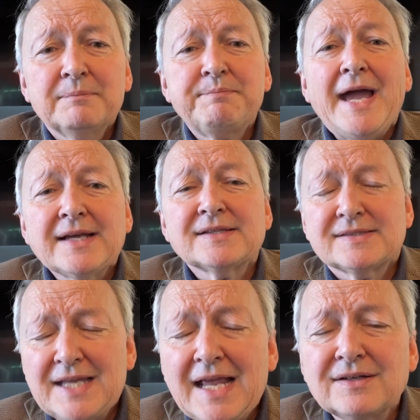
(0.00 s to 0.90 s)
banks
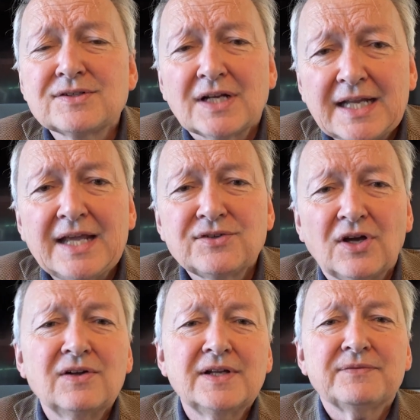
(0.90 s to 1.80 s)
tend to lend
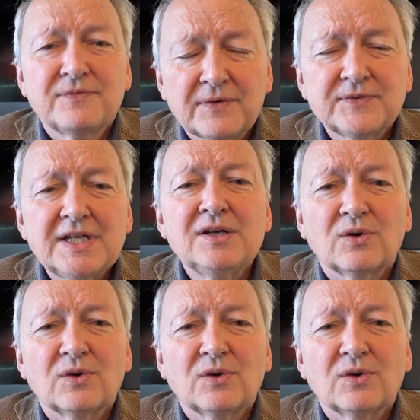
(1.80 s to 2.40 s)
only 50